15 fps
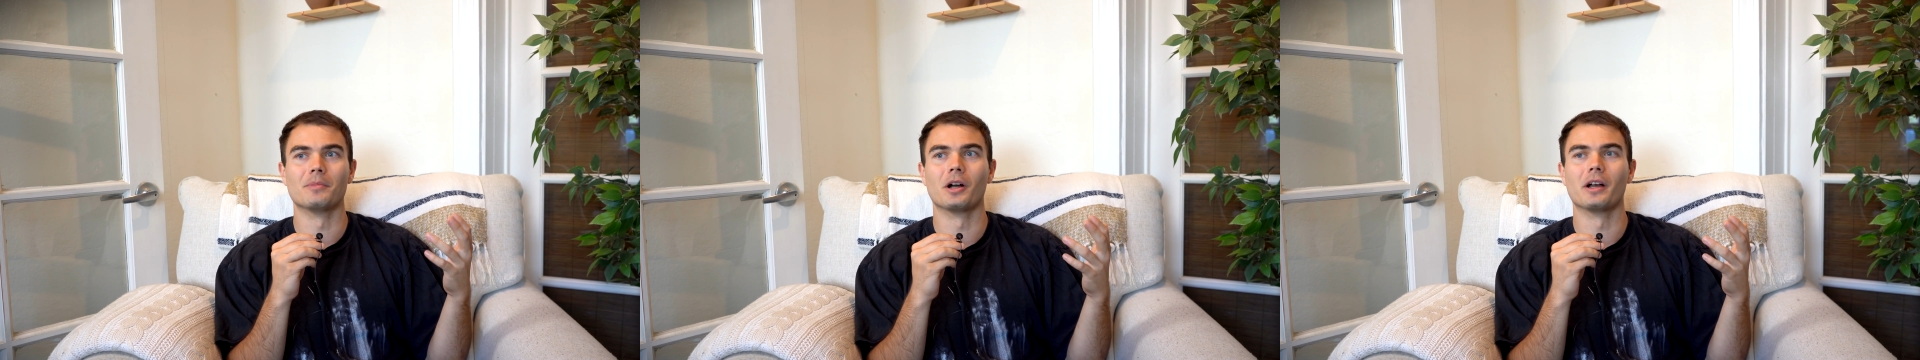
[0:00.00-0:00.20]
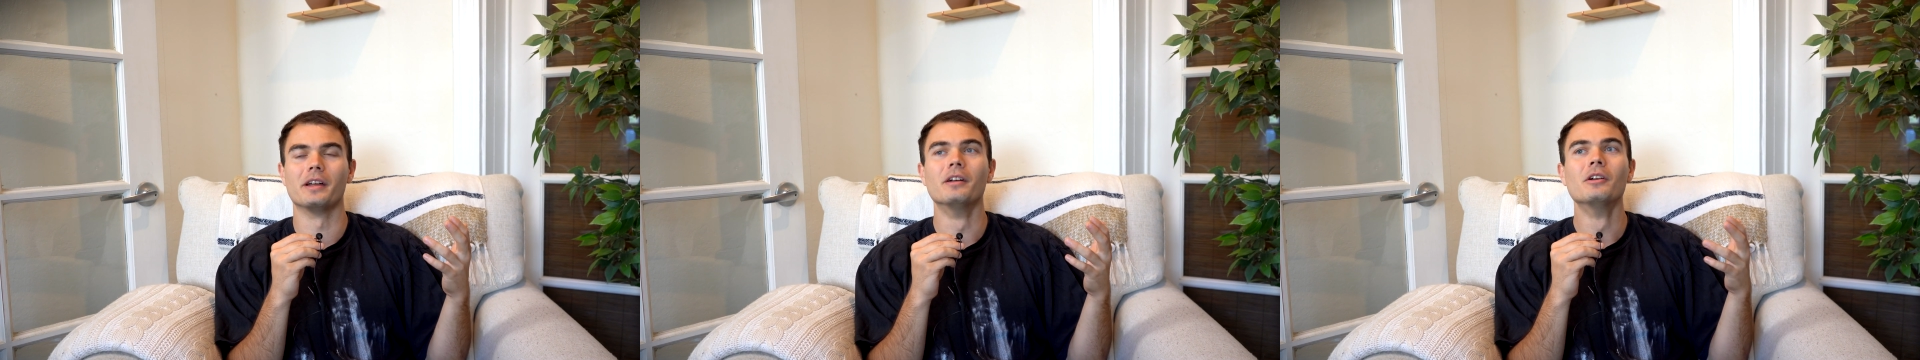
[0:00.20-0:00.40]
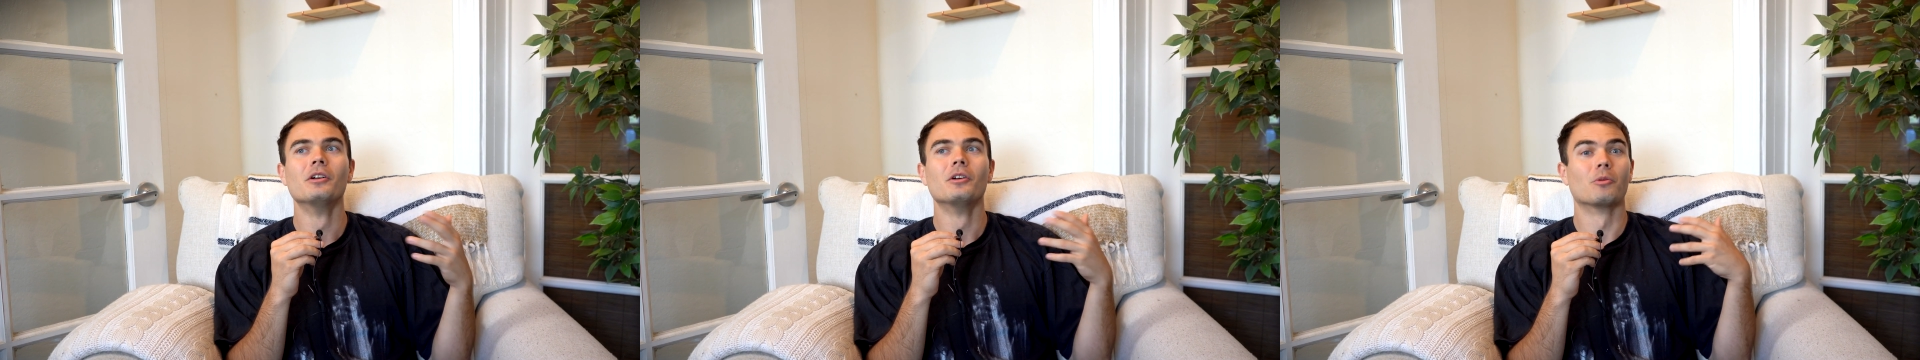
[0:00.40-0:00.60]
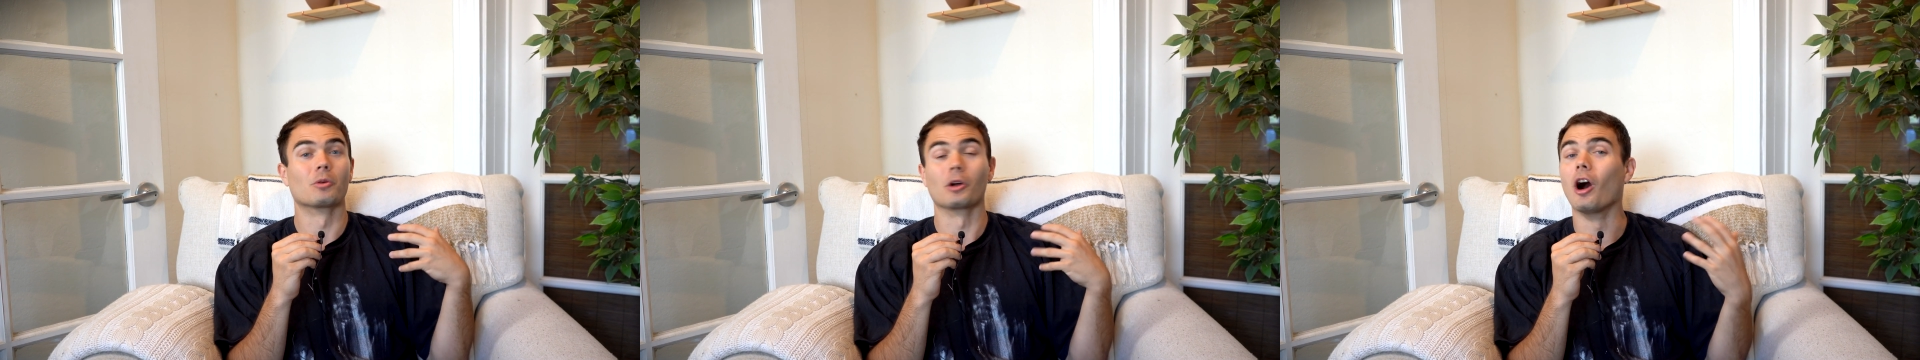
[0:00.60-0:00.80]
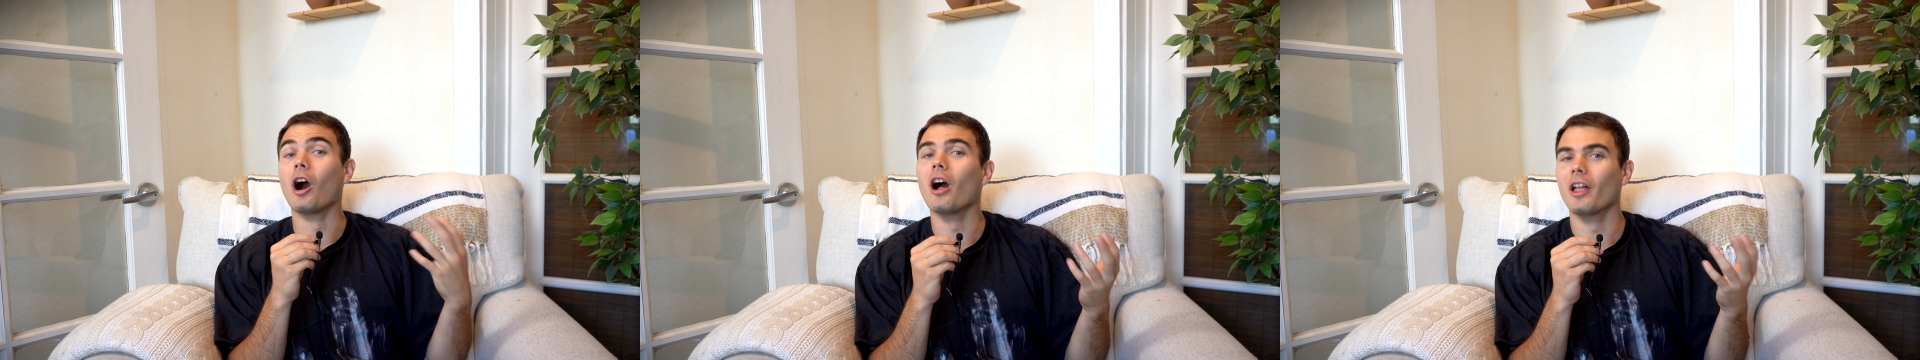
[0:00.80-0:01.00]
but
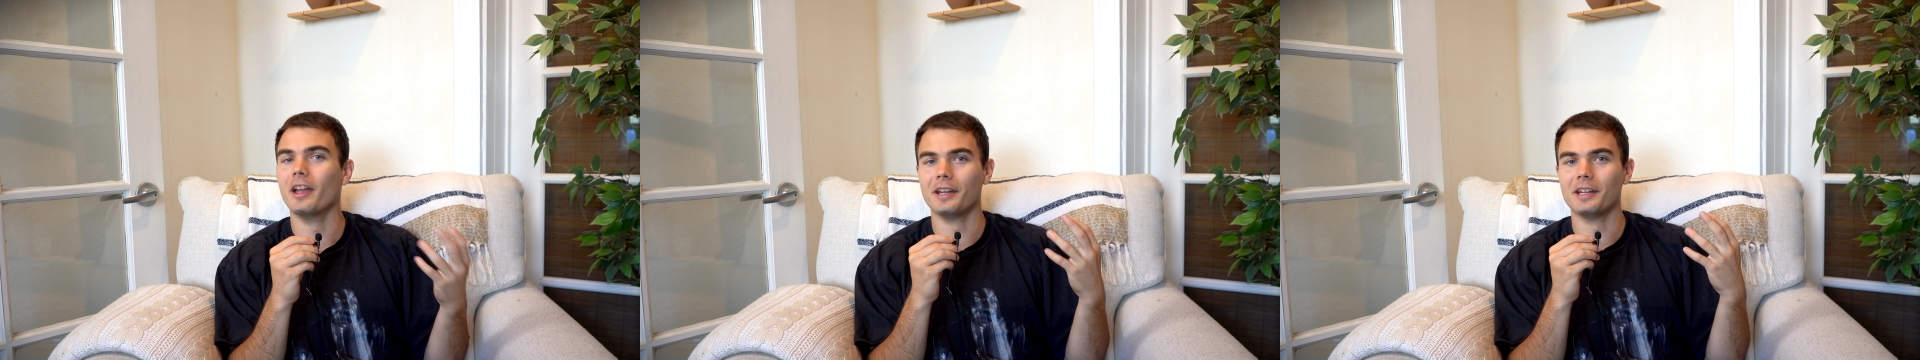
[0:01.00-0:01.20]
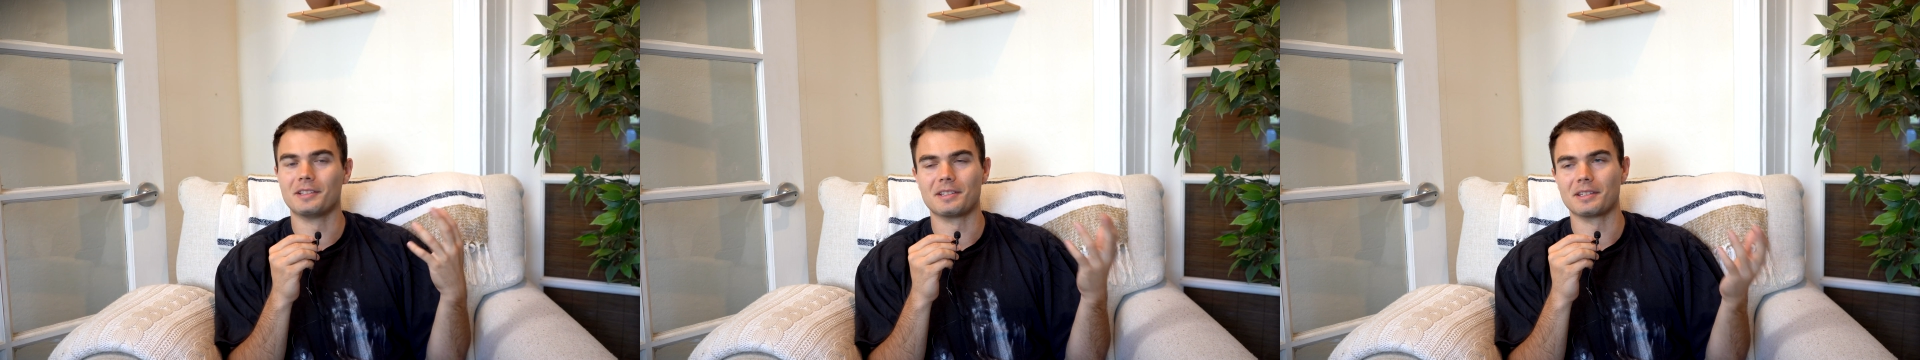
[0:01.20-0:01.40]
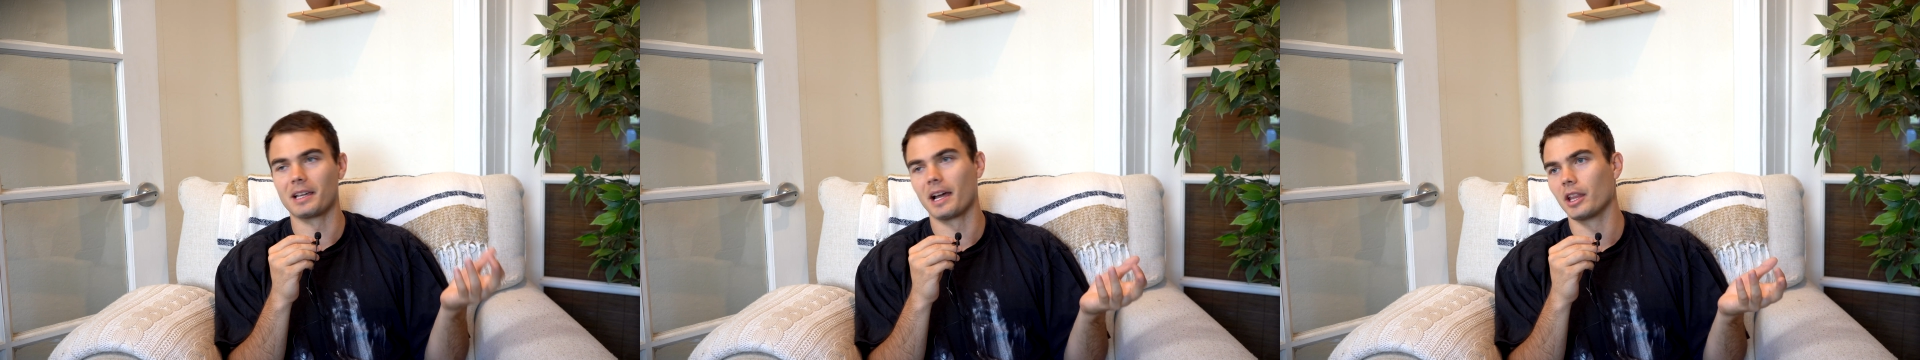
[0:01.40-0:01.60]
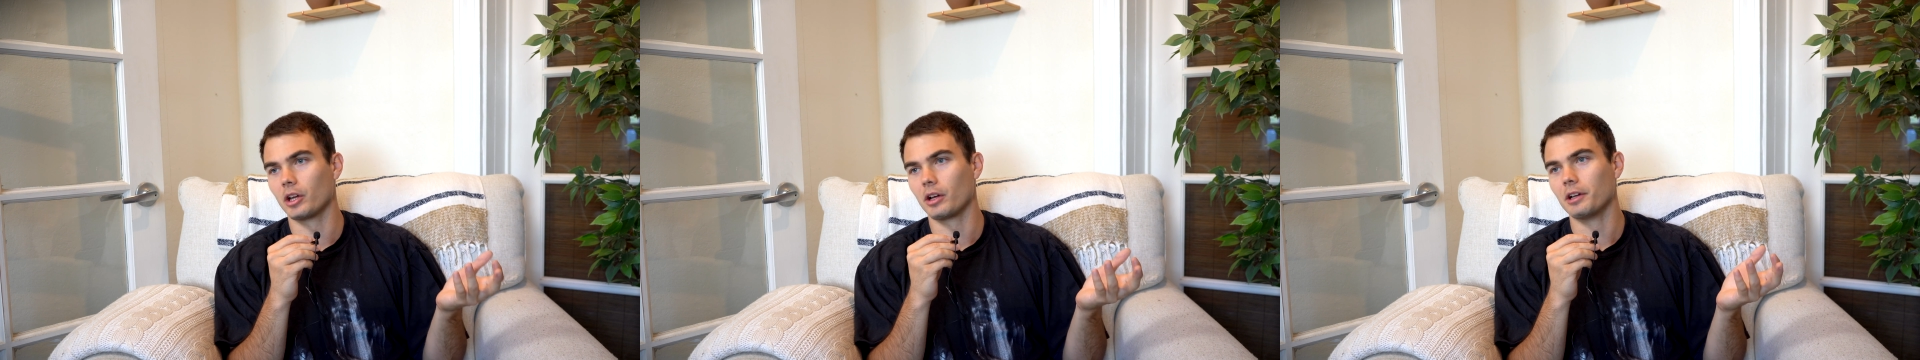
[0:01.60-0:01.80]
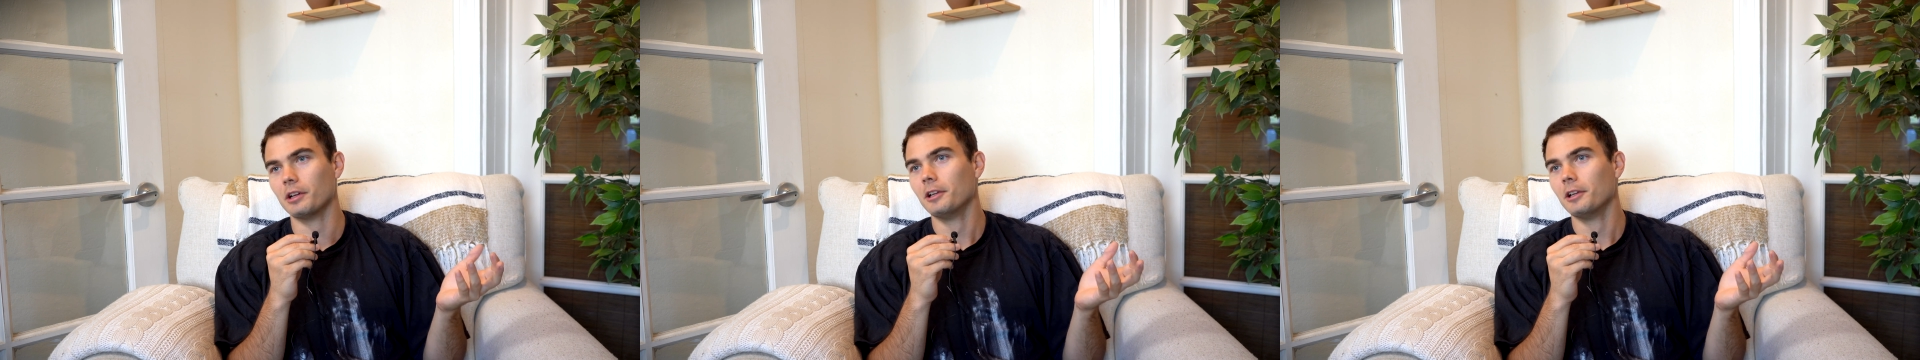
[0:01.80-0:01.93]
we're all in it together.